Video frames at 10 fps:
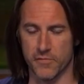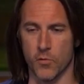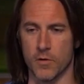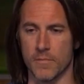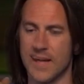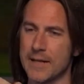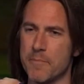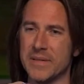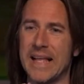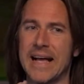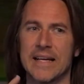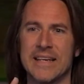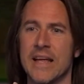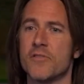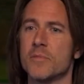form, like black
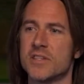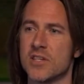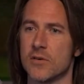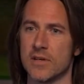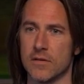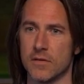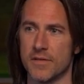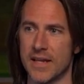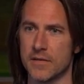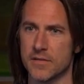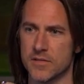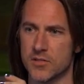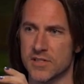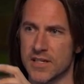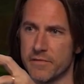nether material that
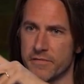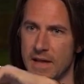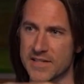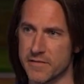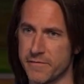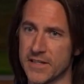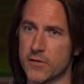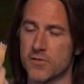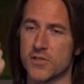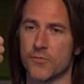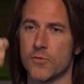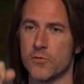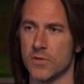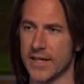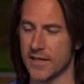just kind of, as it flickers
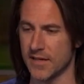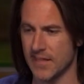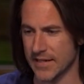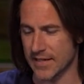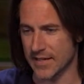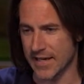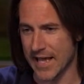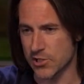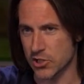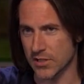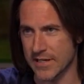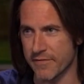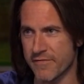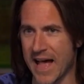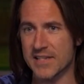through, like a like an occasionally
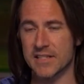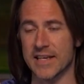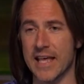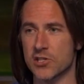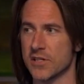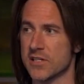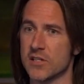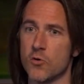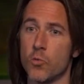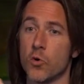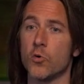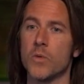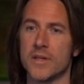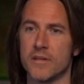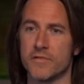fast and occasionally slow
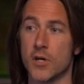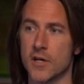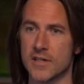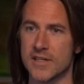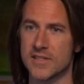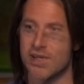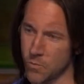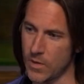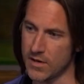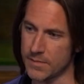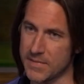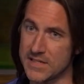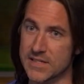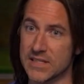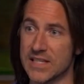whirlwind of darkness, where it
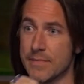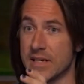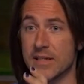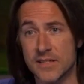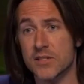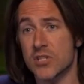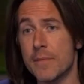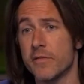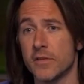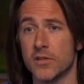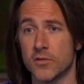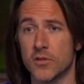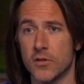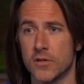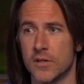meets its limit is the shape of a little
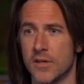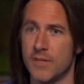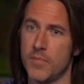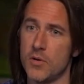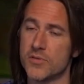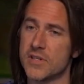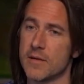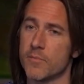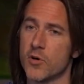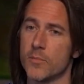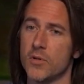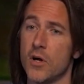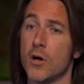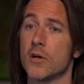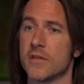girl, pulsing purple
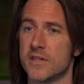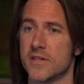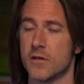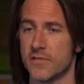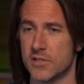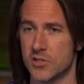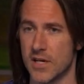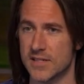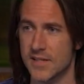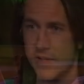heart in the center of its chest.